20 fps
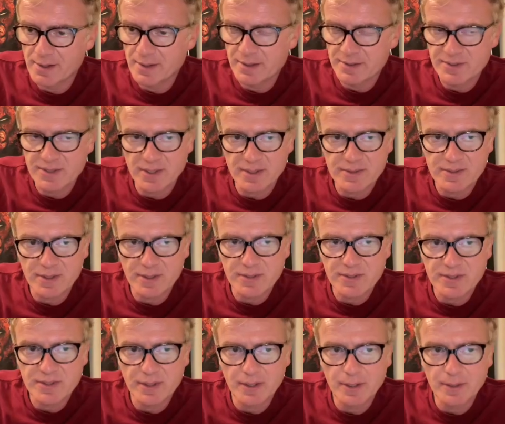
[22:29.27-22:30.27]

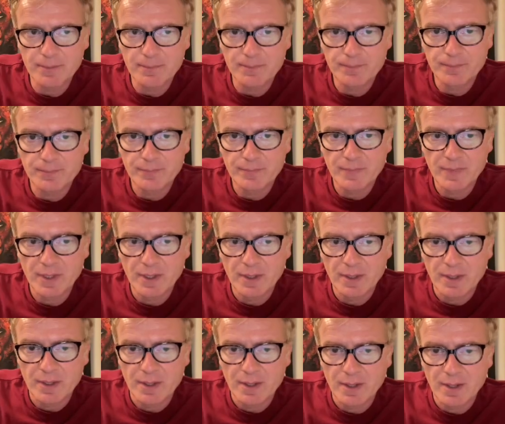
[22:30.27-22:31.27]
SXS, yeah.
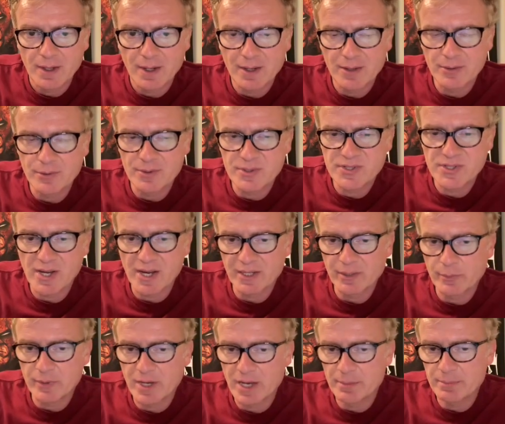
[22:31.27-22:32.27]
I don't know
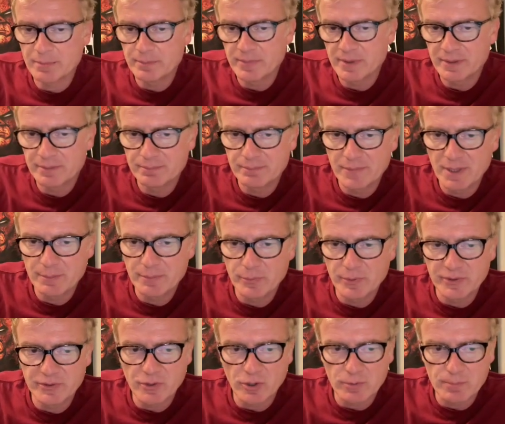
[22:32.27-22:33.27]
exactly what happened, but maybe
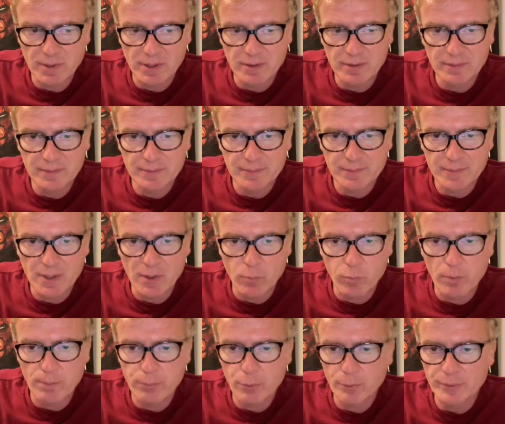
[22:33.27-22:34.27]
we could talk about it at
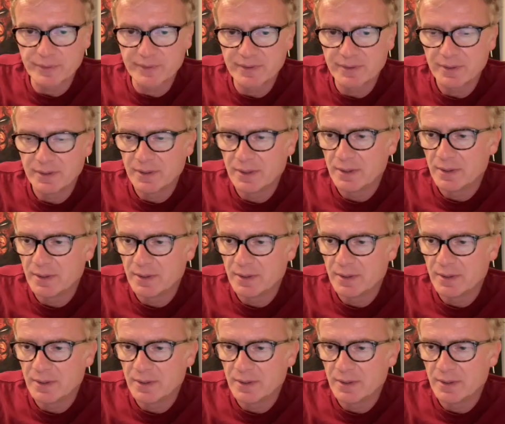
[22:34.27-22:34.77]
one point.